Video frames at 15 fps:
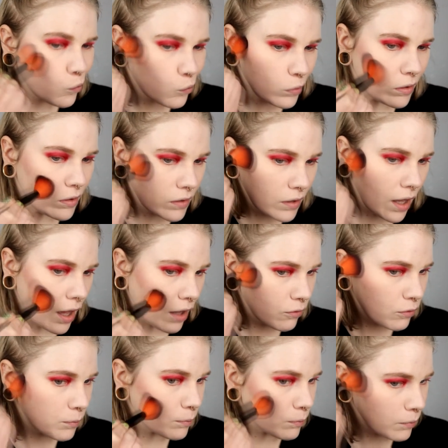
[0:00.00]
because I have
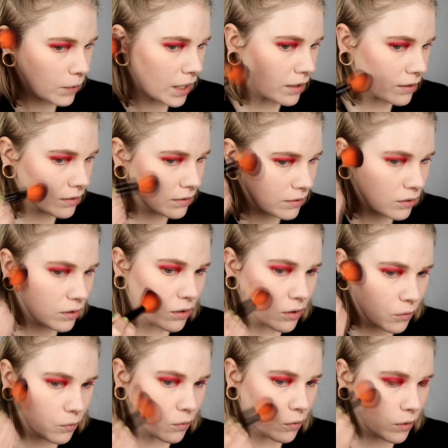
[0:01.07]
a matte
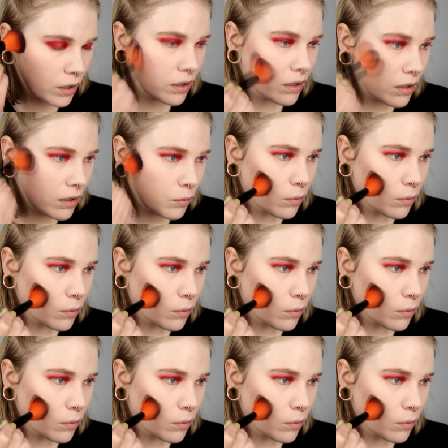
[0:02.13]
red